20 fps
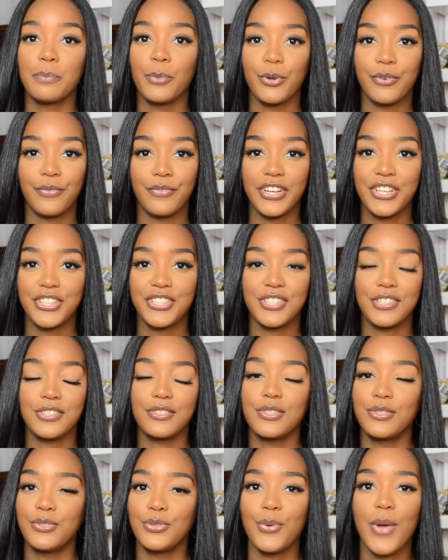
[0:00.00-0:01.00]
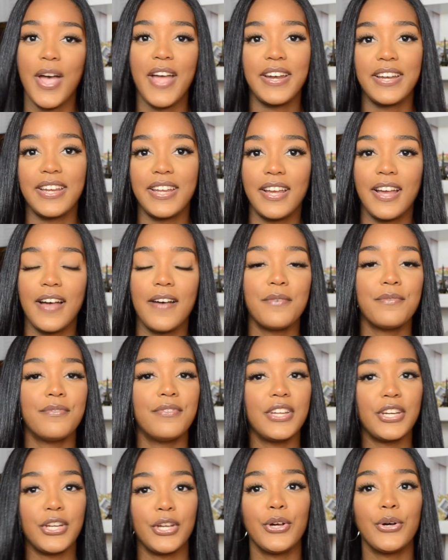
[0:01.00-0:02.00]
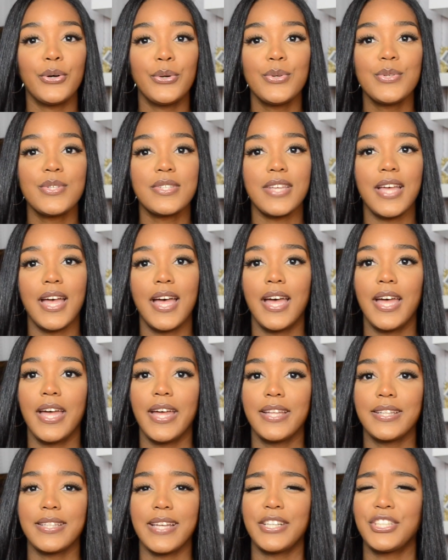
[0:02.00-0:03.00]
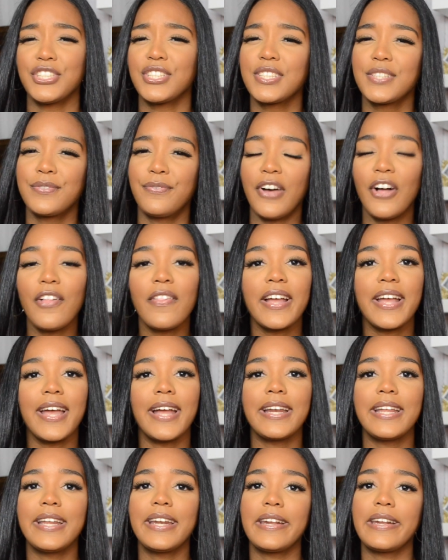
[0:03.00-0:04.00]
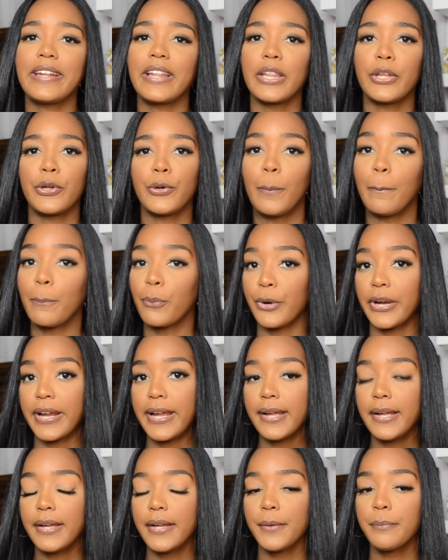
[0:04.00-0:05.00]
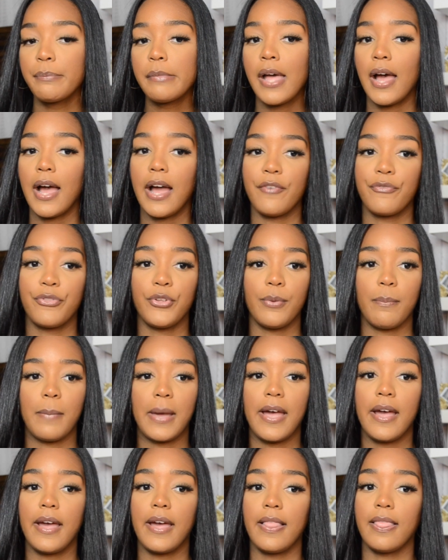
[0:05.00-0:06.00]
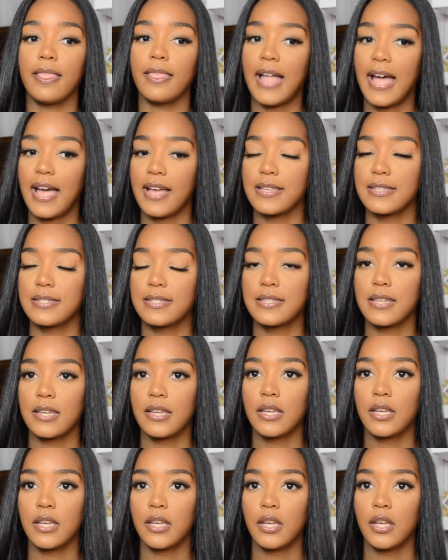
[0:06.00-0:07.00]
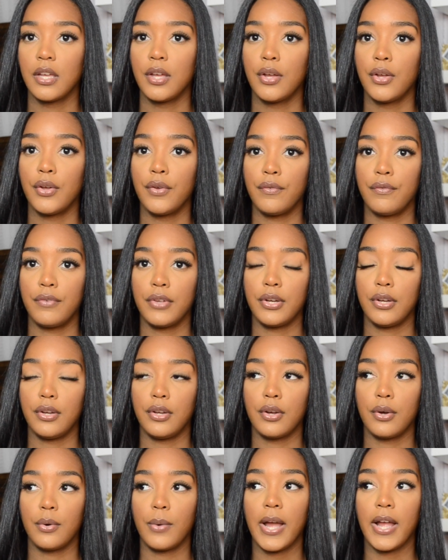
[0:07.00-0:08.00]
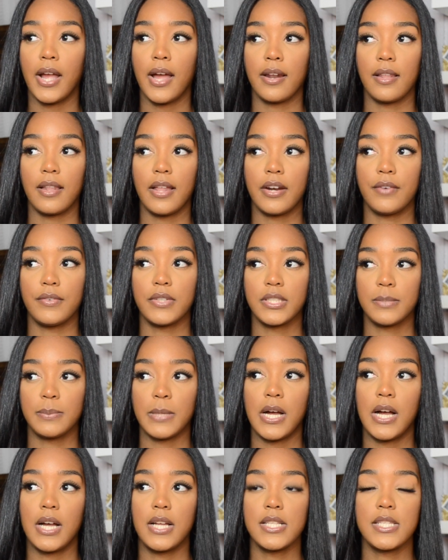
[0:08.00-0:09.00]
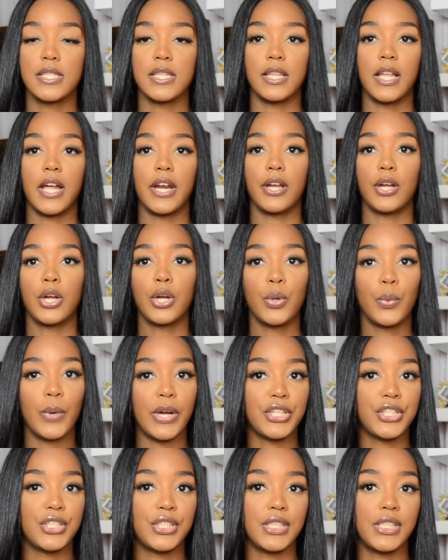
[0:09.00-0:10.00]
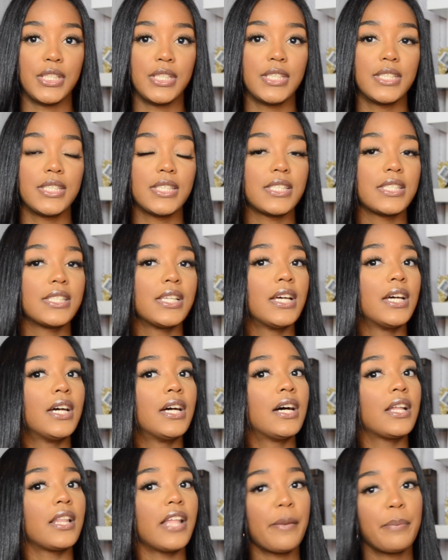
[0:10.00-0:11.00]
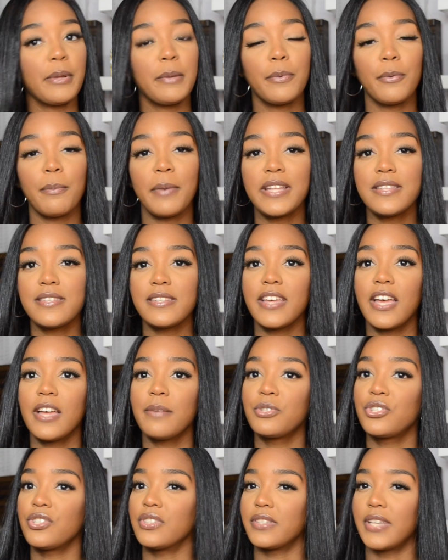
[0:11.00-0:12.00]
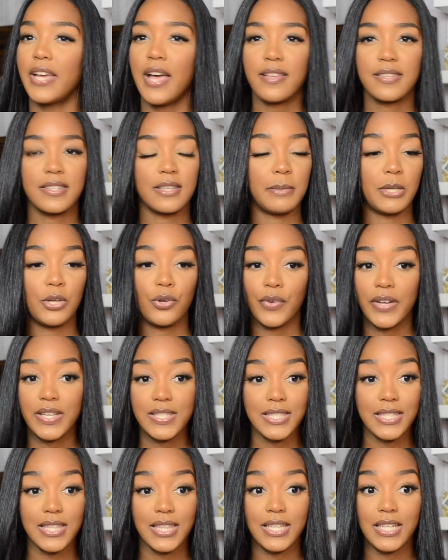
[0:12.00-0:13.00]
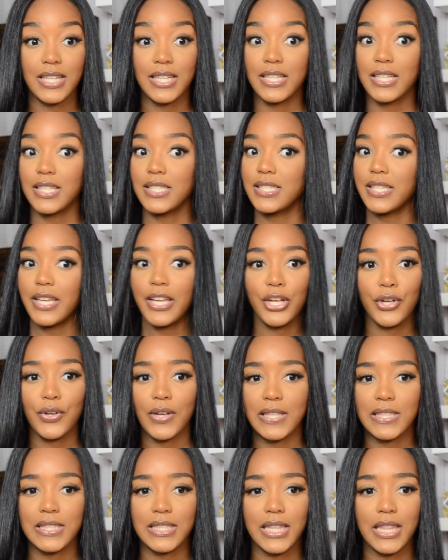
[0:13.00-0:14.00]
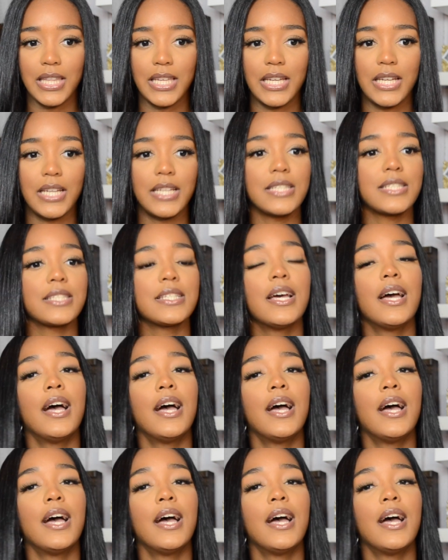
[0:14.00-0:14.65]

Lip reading: motivation to do any videos, and I just felt like I needed a little break. After my last video, I got a lot of response, a lot of questions. A lot of people in my DMs just asking me crazy things, saying crazy things,